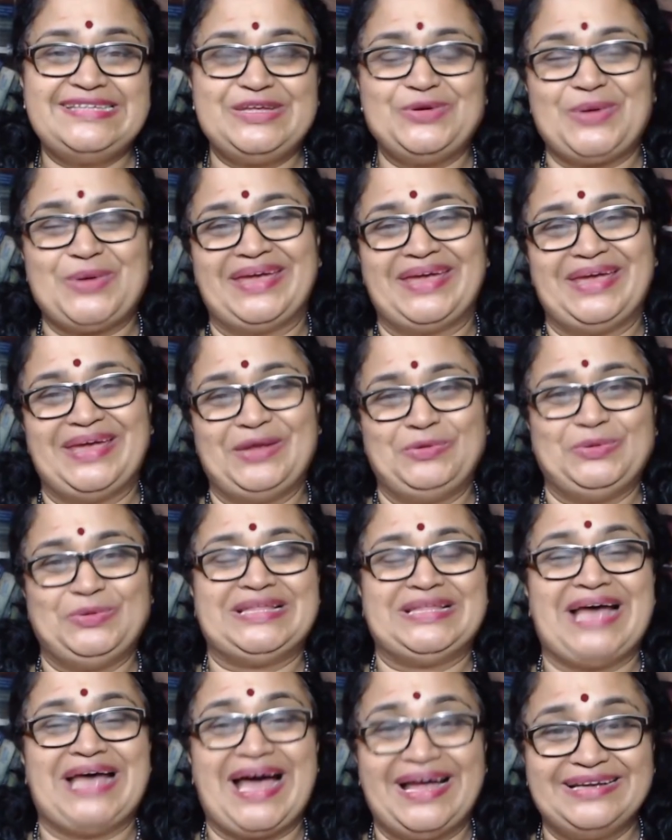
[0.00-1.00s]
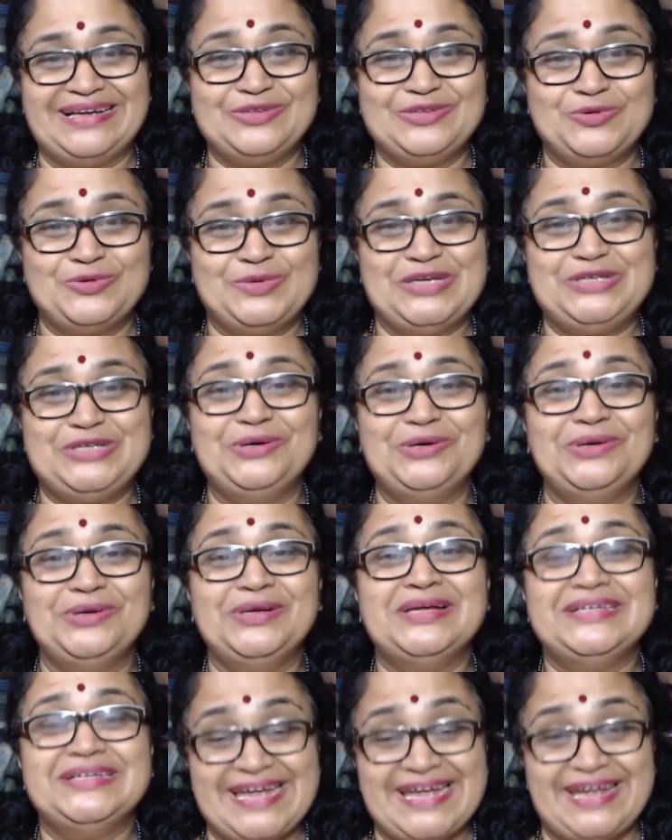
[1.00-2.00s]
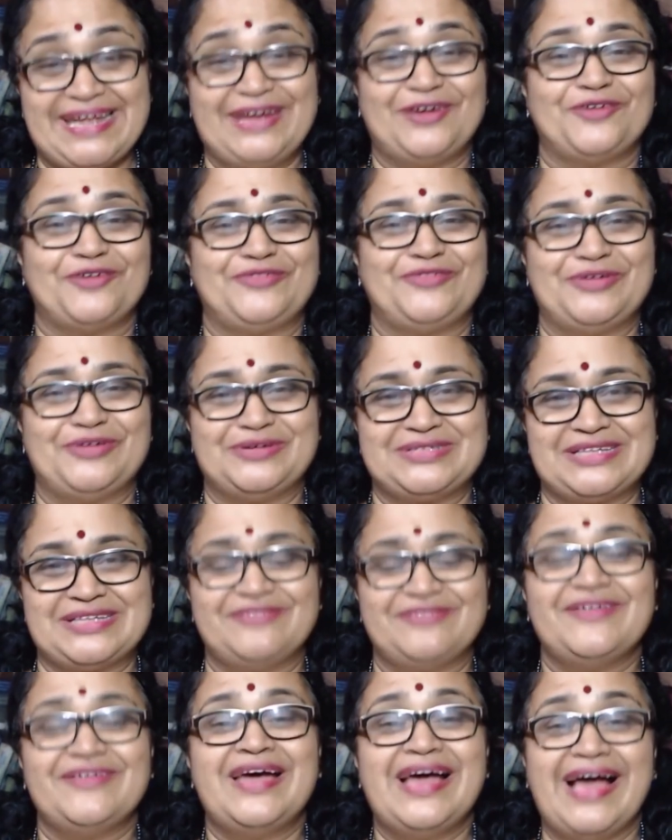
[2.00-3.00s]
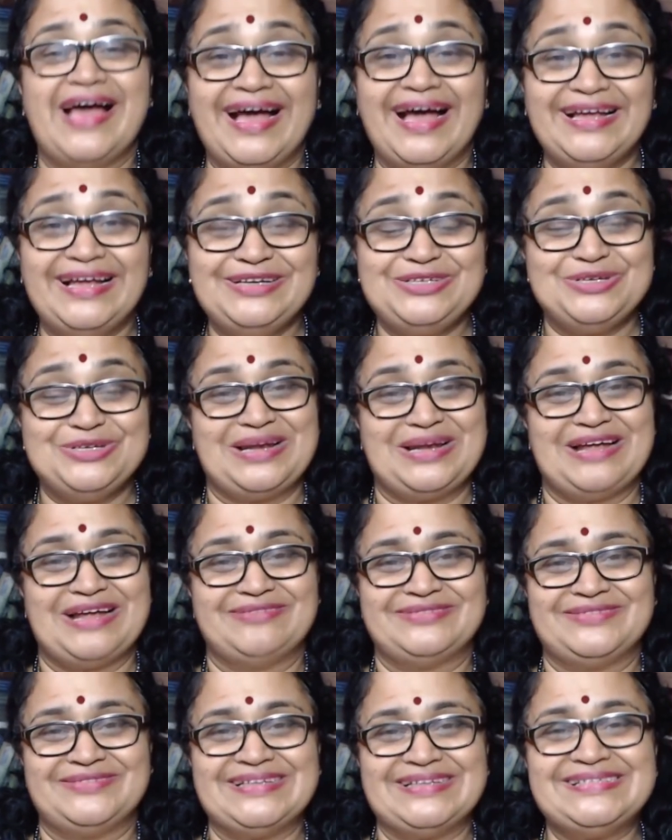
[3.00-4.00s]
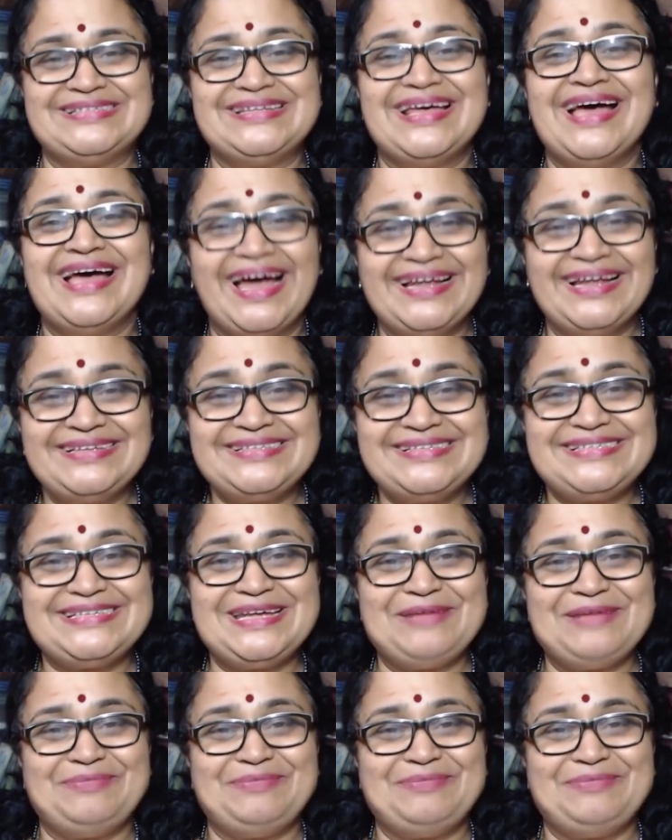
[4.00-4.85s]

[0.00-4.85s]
you again with another video, take care of yourself and your loved ones and stay